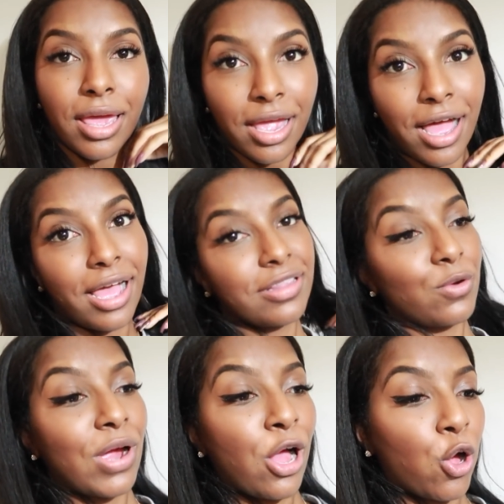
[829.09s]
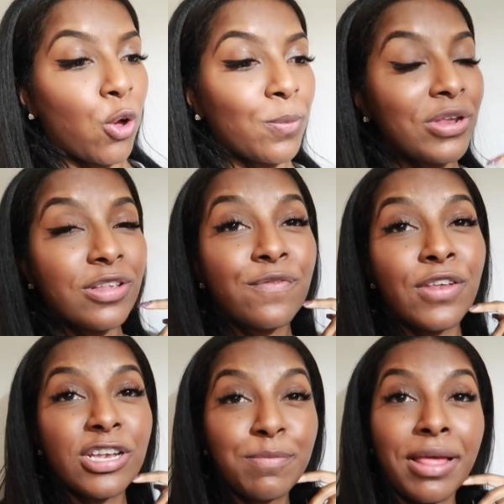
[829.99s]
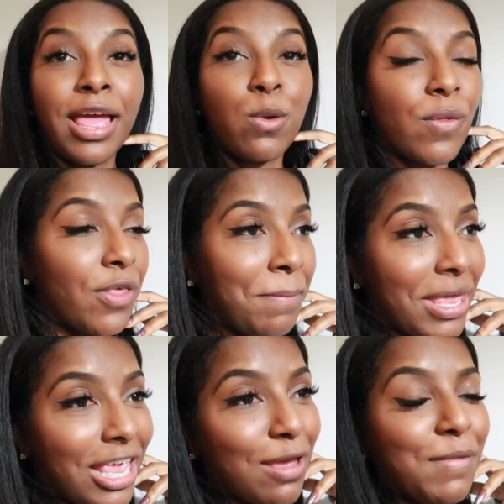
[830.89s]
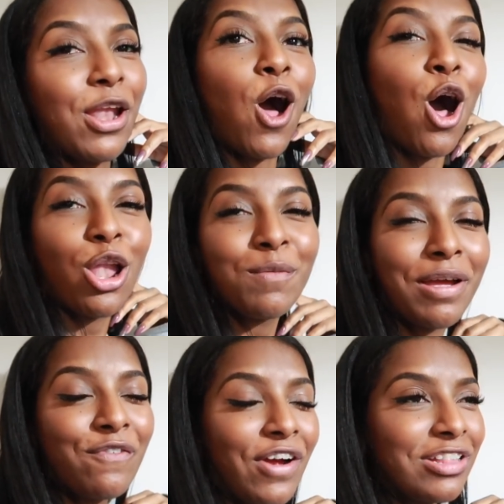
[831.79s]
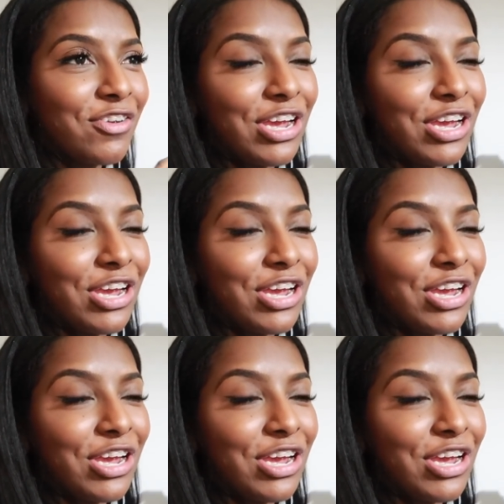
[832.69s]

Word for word: Hey guys, so we're at home. We just finished playing with the meme, and all of my friends are